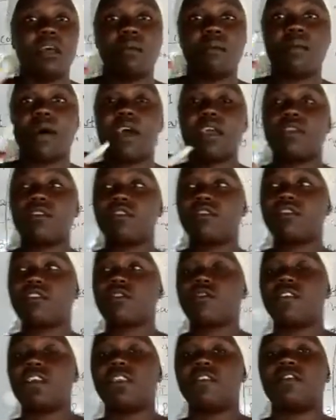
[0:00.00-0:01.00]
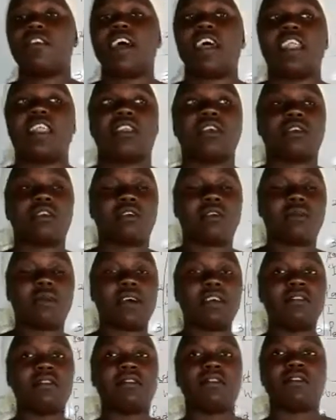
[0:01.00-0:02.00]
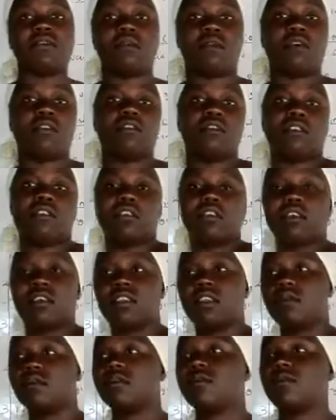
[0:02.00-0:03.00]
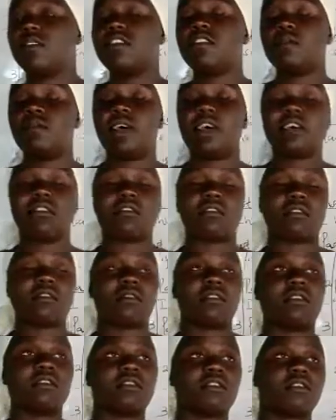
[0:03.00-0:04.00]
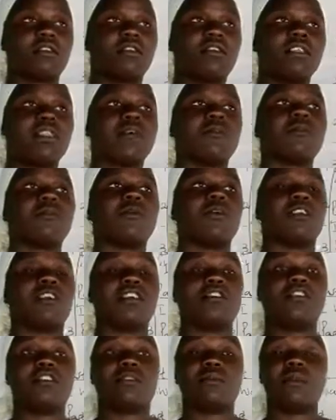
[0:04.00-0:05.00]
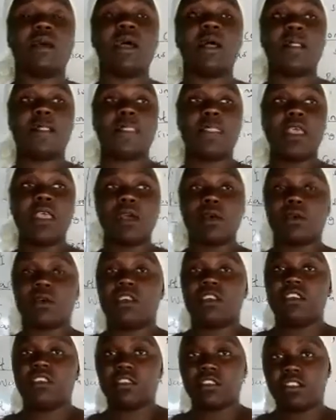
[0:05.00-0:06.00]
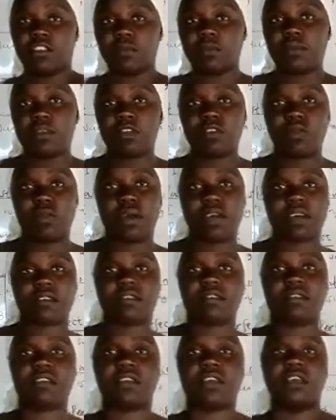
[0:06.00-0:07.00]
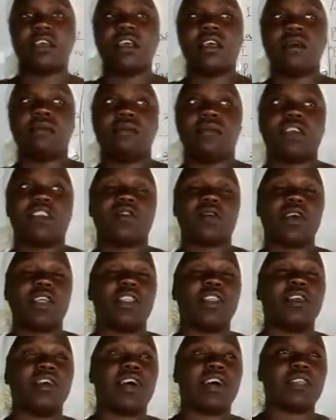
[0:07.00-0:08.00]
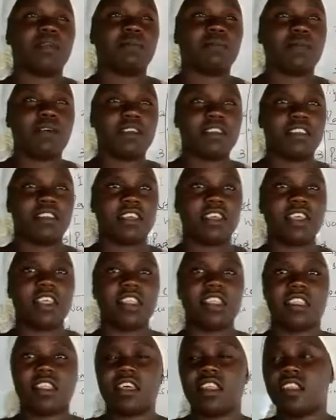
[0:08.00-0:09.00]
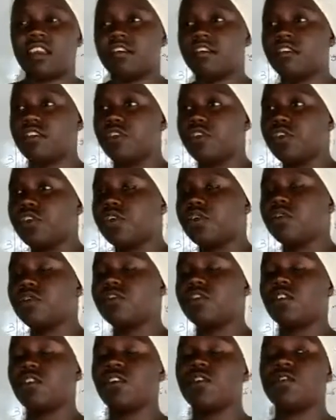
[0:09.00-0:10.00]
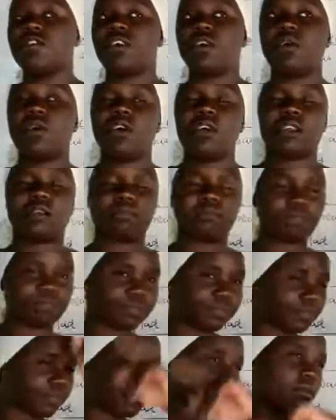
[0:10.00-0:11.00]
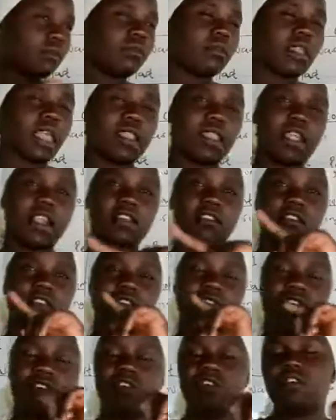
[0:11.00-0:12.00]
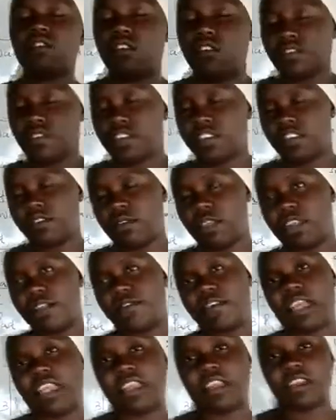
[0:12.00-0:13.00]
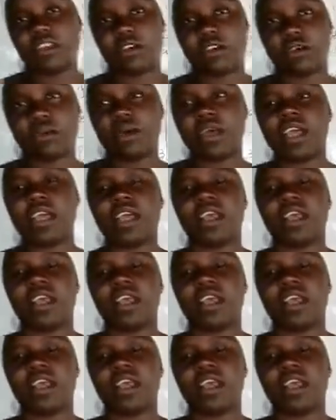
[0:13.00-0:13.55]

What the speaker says: by use of inverted commas, or we also call them speech marks, or we also call them quotation speech marks. But when you are reporting, there is no use of the word. There is no use of this inverted commas.